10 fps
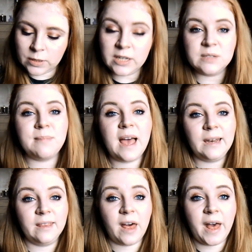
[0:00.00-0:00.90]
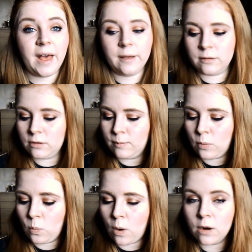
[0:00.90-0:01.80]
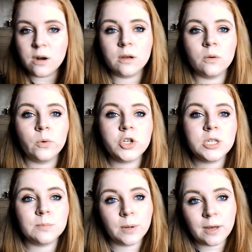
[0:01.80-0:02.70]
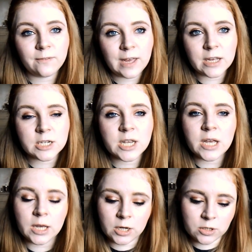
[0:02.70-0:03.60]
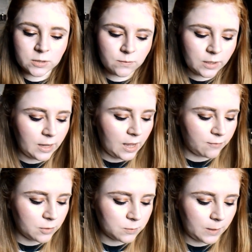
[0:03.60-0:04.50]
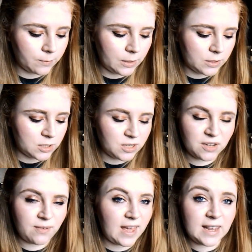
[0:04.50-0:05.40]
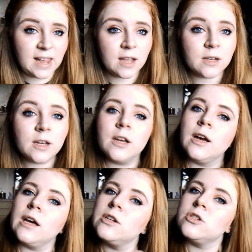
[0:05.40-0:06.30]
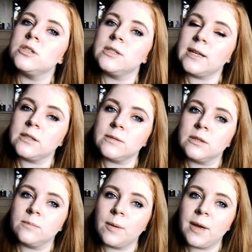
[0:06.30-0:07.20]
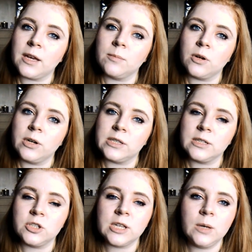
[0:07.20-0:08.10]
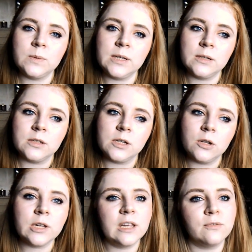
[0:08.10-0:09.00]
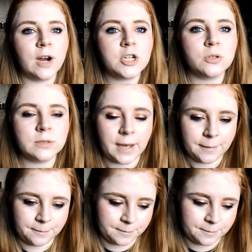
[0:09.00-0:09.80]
one is Barely There, number 1, which is perfect. Doesn't really have much pigment, if any, and it just sets my makeup nice and just keeps it looking fresh all day.